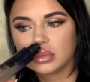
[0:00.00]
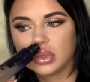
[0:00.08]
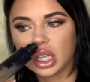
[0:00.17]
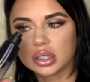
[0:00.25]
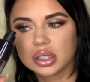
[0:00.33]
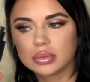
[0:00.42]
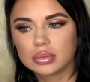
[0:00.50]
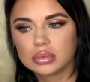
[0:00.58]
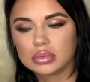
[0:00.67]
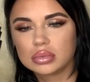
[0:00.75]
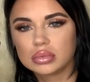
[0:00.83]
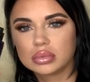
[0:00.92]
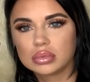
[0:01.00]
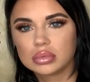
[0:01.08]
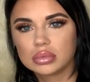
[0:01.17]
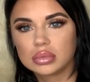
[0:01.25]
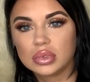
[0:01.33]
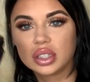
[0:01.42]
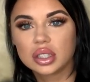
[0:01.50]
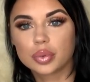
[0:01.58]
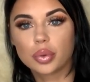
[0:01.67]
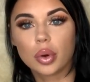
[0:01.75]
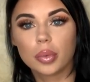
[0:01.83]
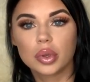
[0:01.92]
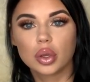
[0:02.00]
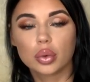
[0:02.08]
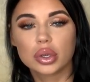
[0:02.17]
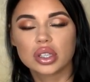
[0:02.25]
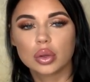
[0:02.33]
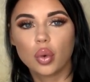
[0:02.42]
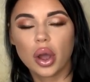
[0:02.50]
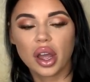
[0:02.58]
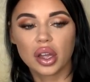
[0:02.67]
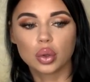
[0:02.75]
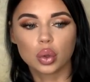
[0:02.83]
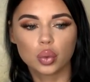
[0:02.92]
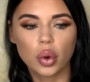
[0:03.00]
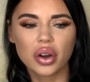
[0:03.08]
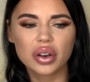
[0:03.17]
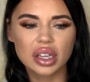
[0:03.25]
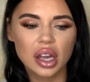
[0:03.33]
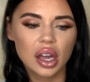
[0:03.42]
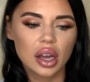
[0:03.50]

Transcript: Yes, this is probably the reason why I don't wear it.